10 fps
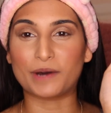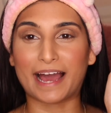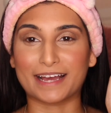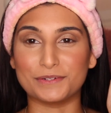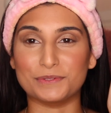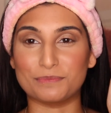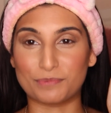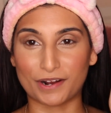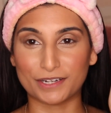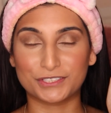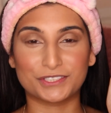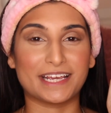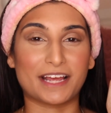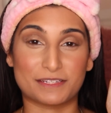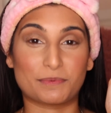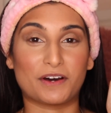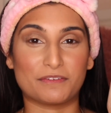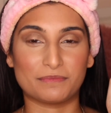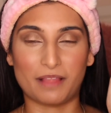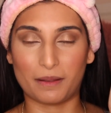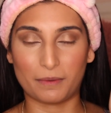angle brush as part of